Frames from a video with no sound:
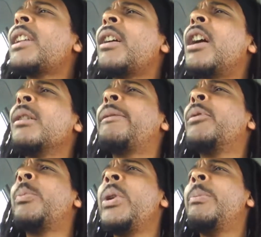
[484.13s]
that are
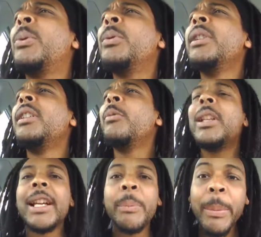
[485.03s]
hurtful to people,
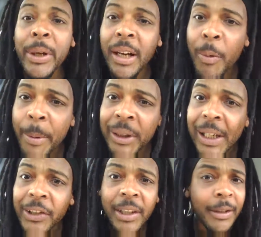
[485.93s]
we letting people get away with
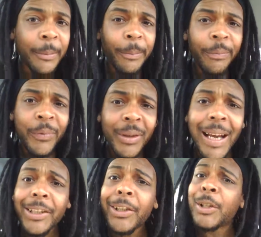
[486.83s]
that shit.
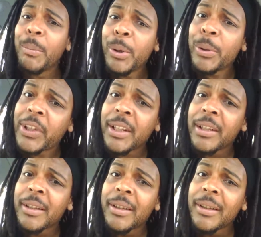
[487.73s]
That shit's some bullshit.
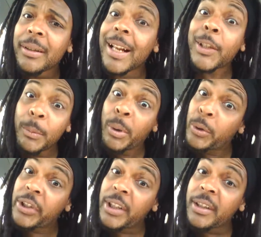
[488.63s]
That's some
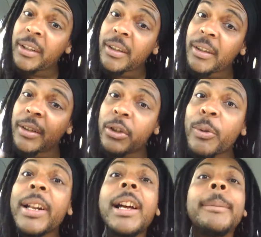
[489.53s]
bullshit.
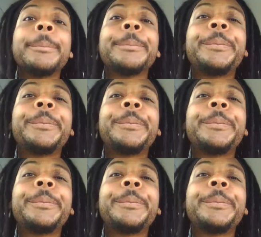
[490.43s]
Straight up.